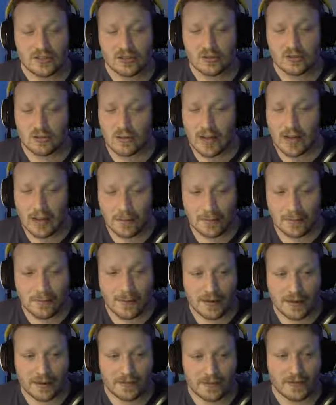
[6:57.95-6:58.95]
to help
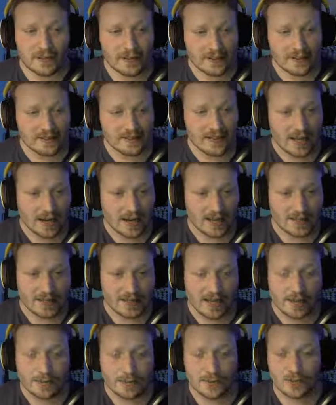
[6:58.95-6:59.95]
benefit list
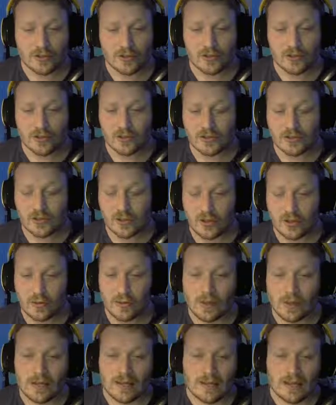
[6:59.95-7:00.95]
archetypes. So
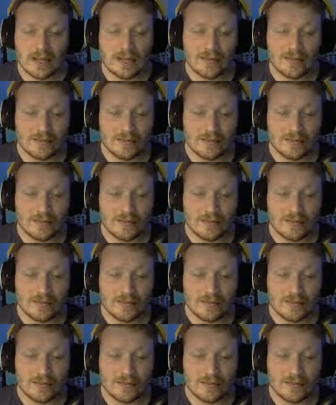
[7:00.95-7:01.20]
if